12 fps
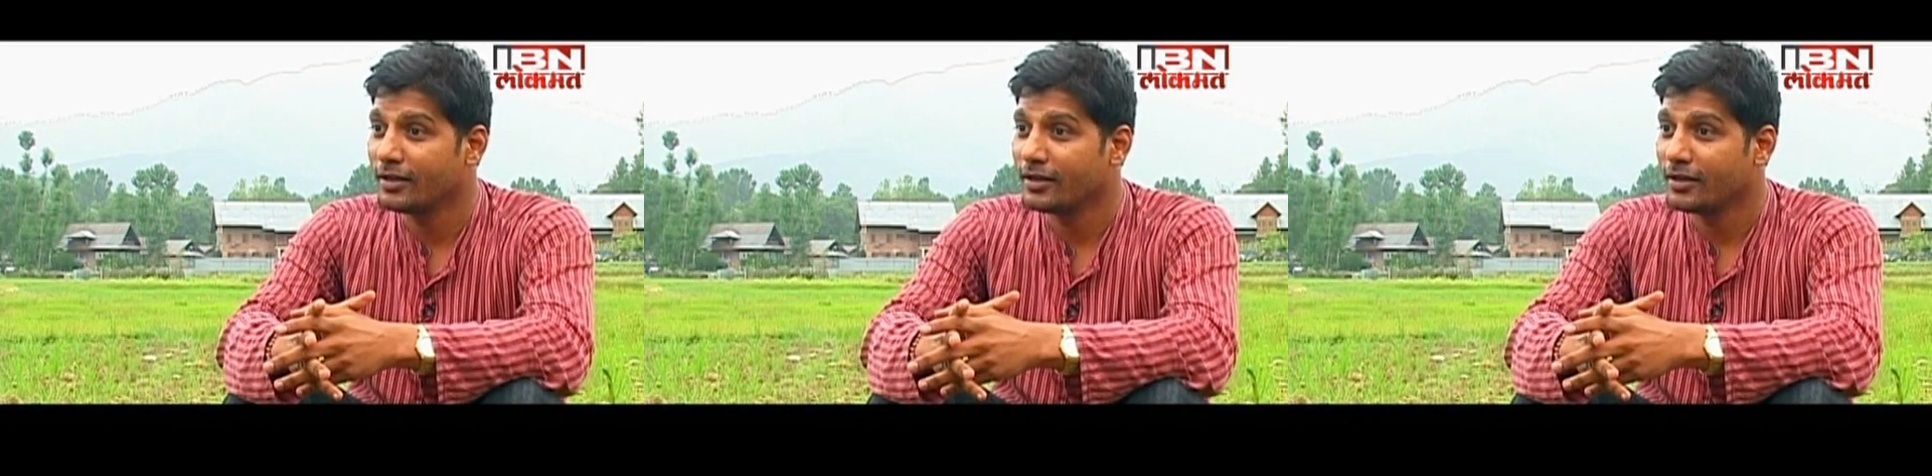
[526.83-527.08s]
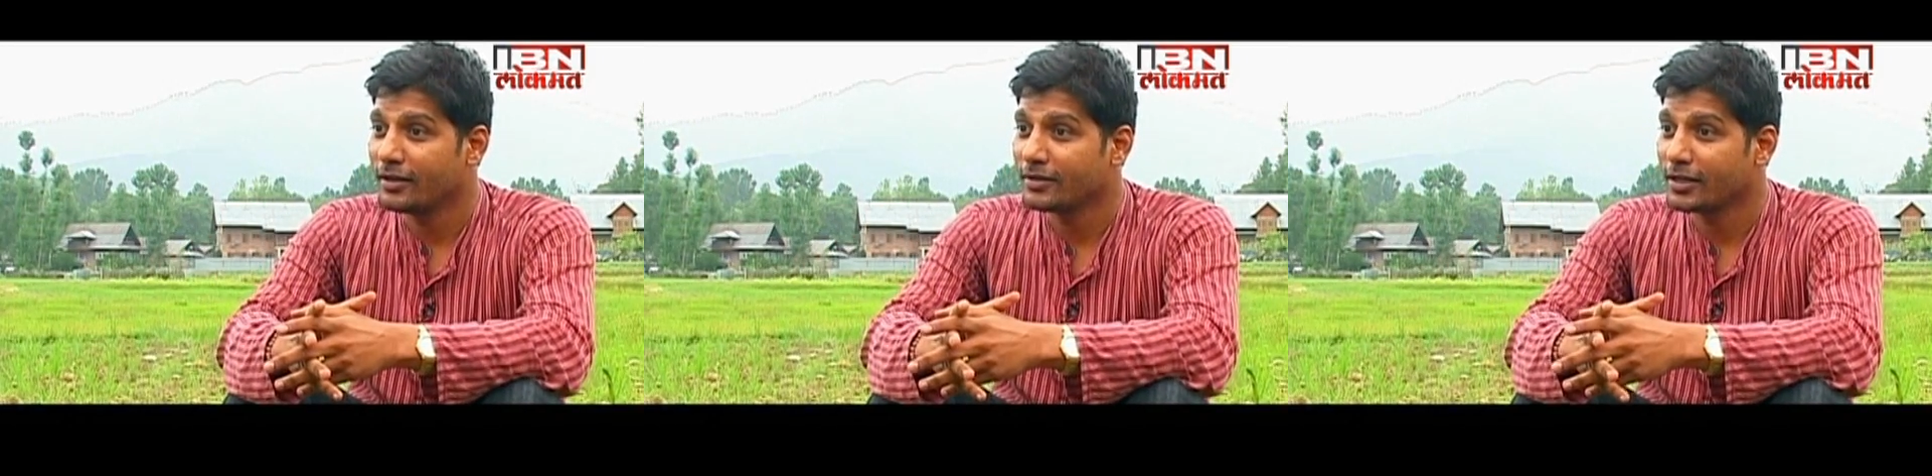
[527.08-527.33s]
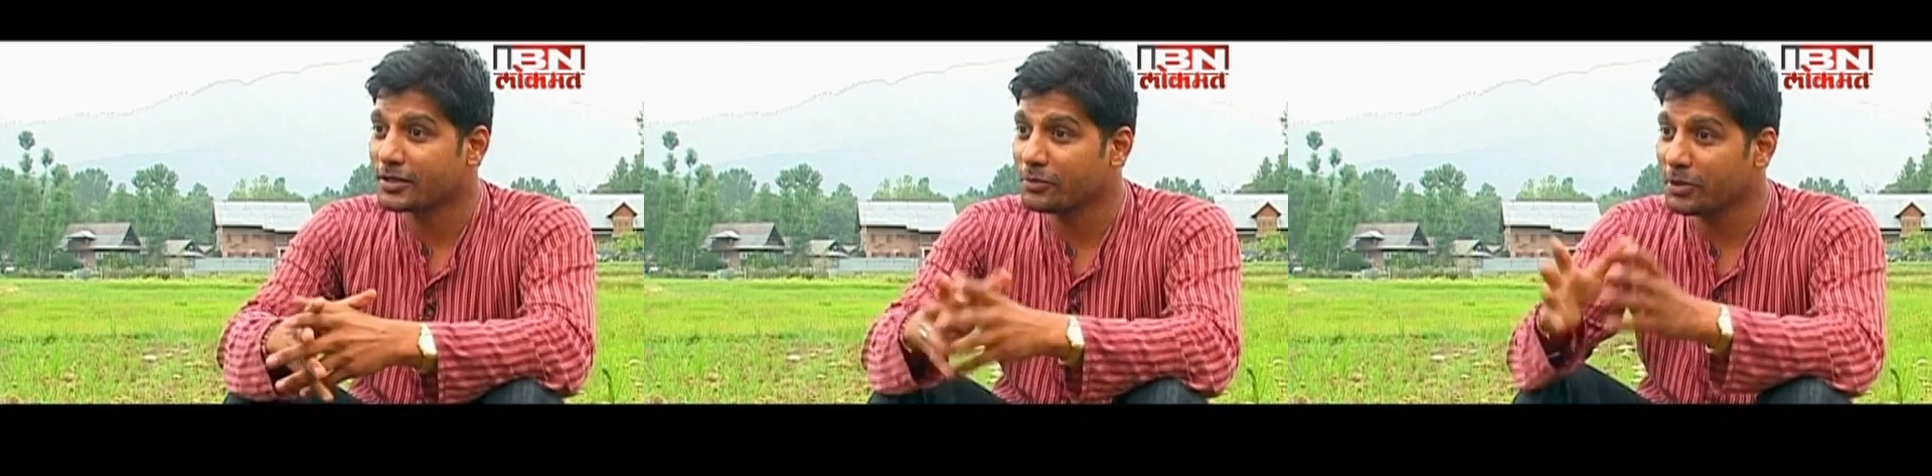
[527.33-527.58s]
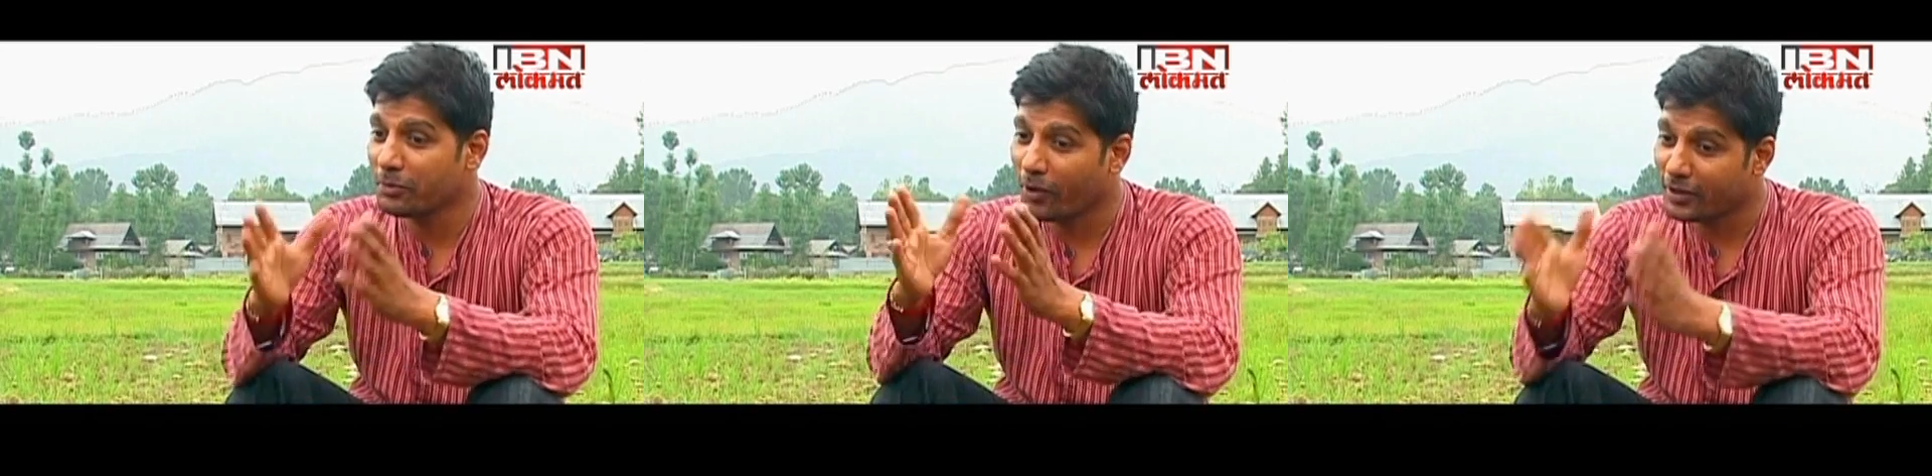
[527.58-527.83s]

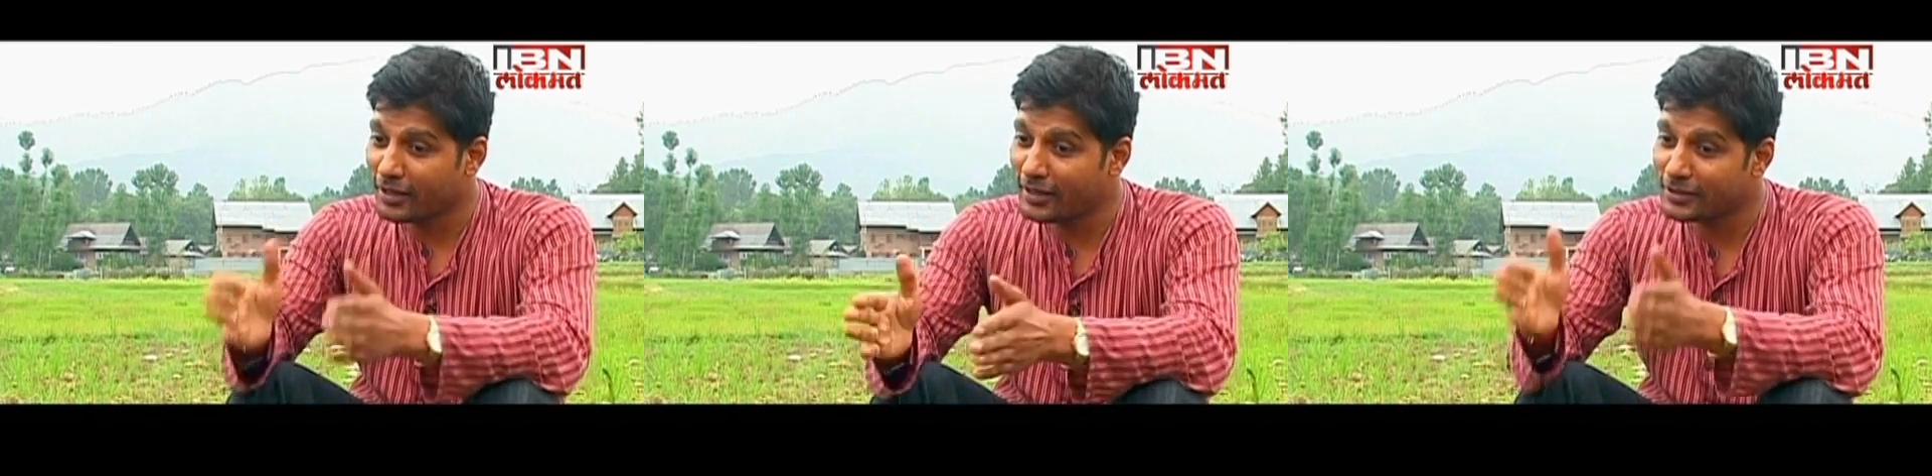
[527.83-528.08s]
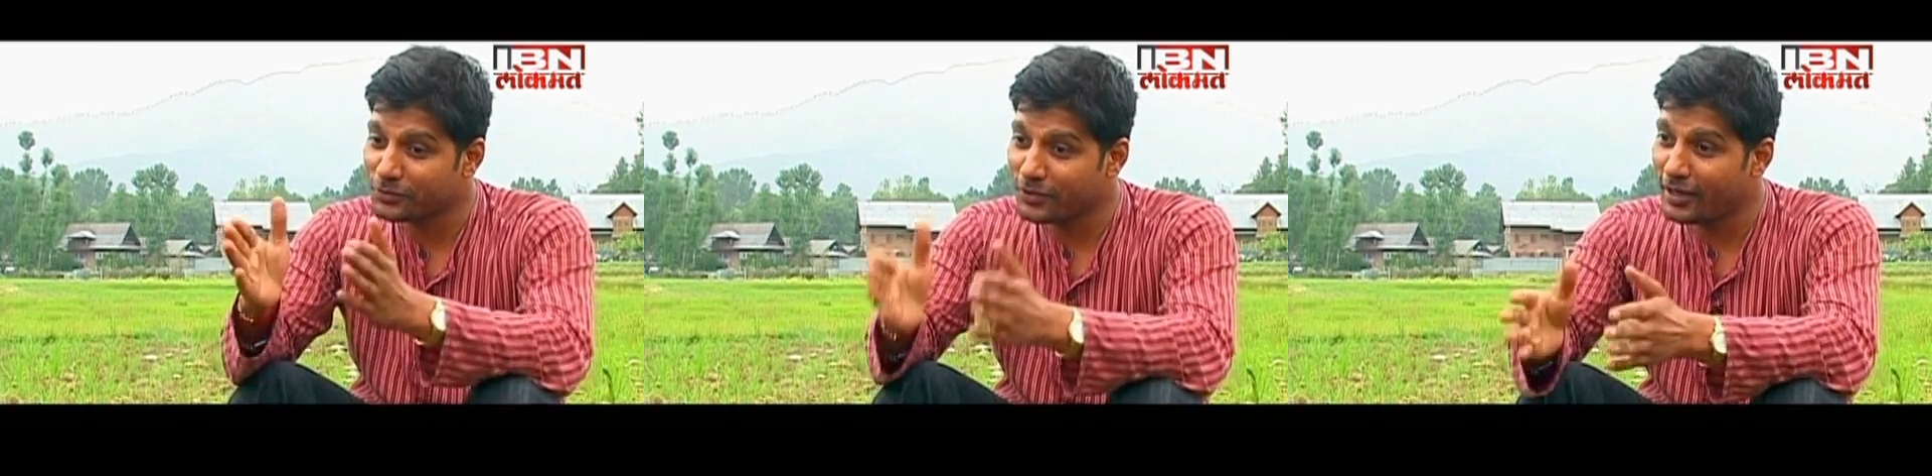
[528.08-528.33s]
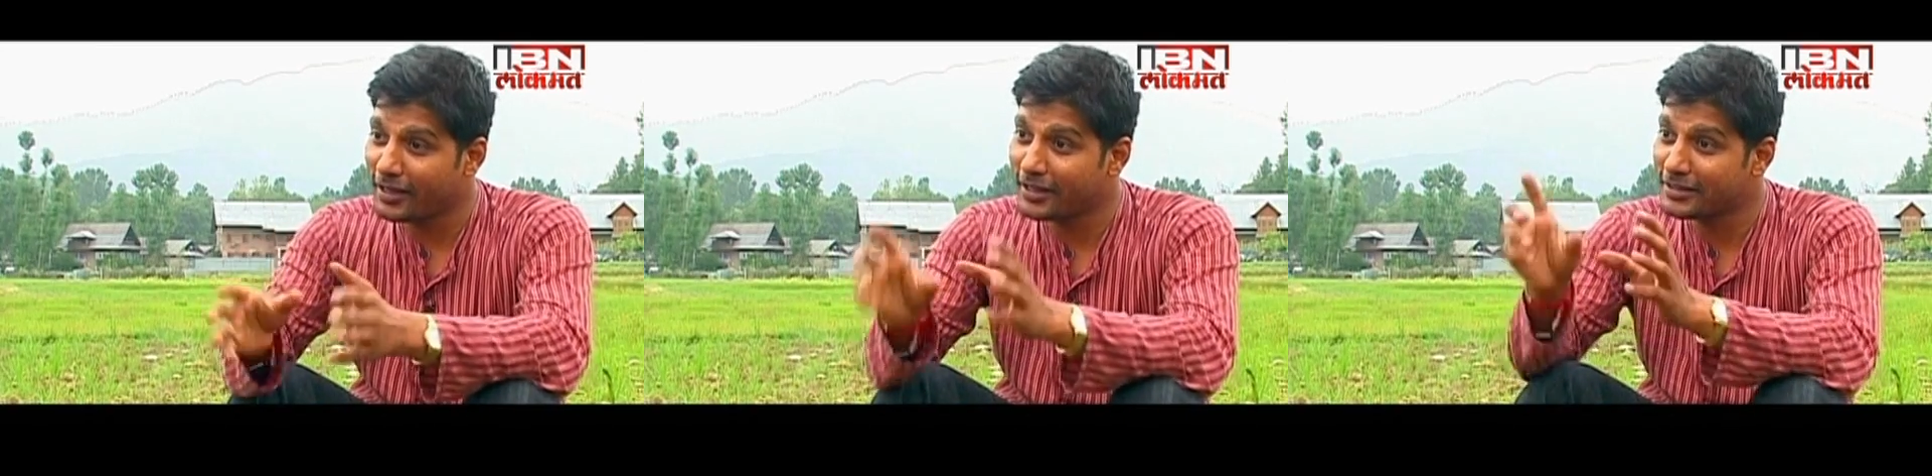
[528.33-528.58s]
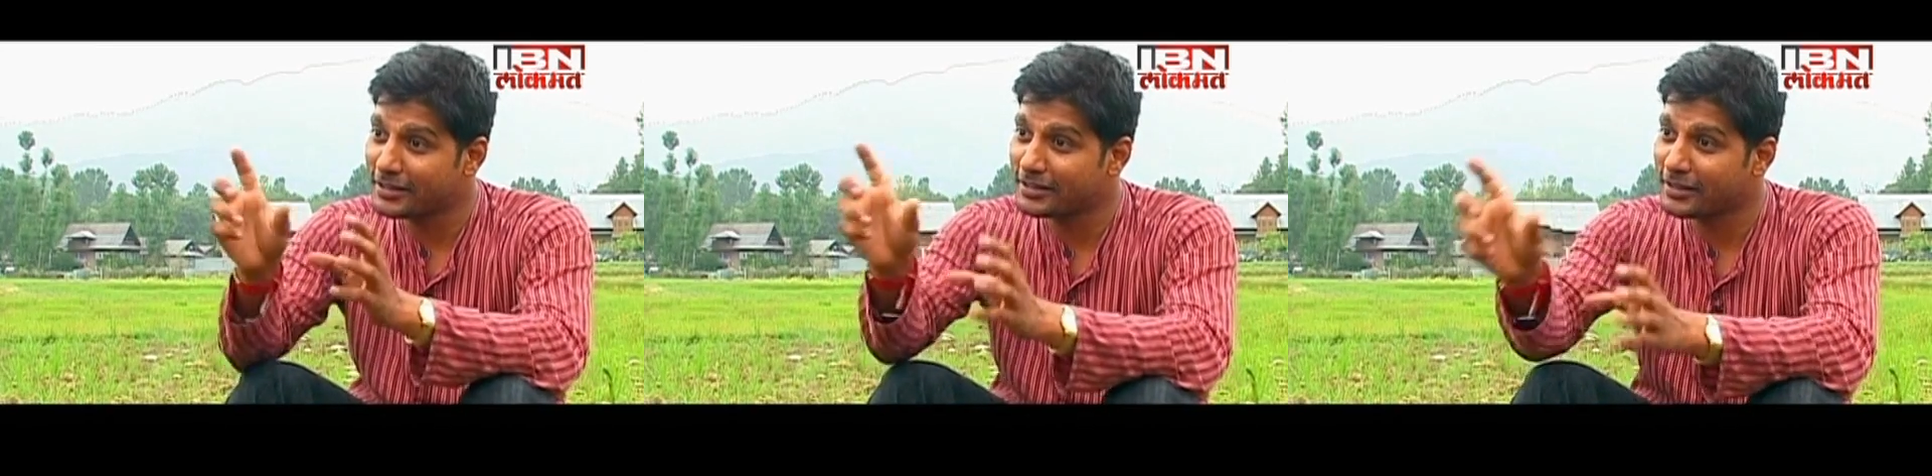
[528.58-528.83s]
organization can
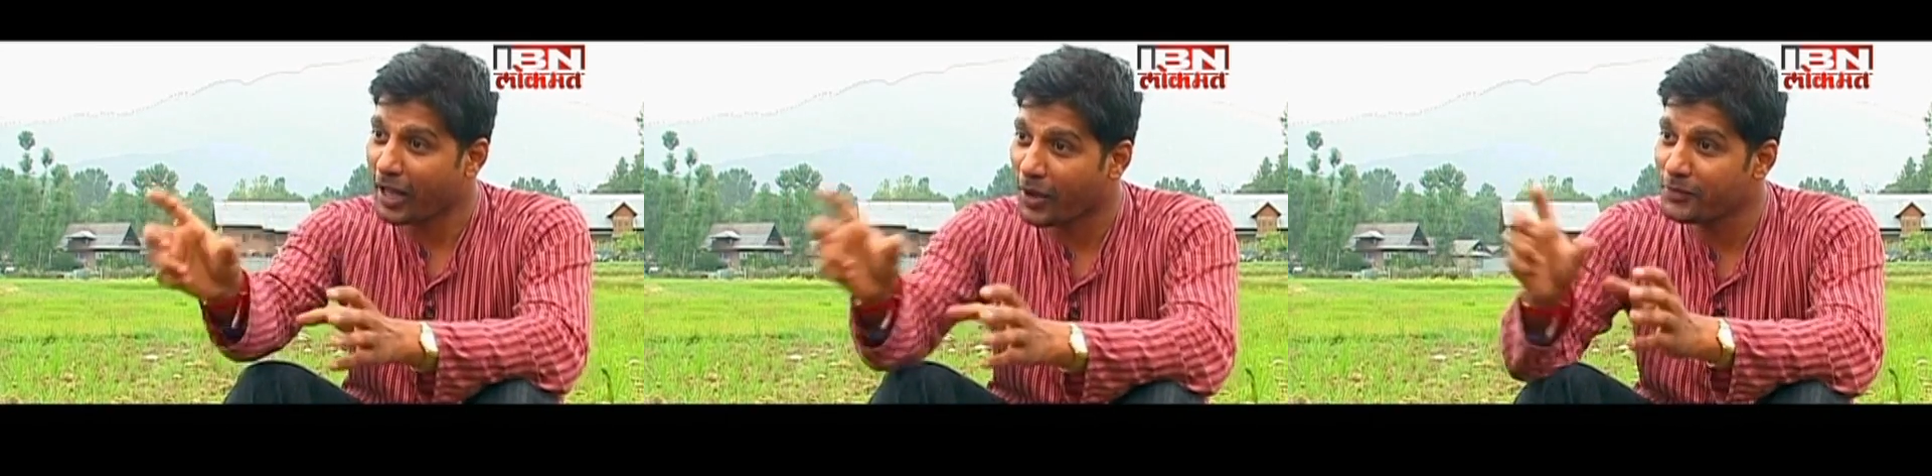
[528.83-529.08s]
only be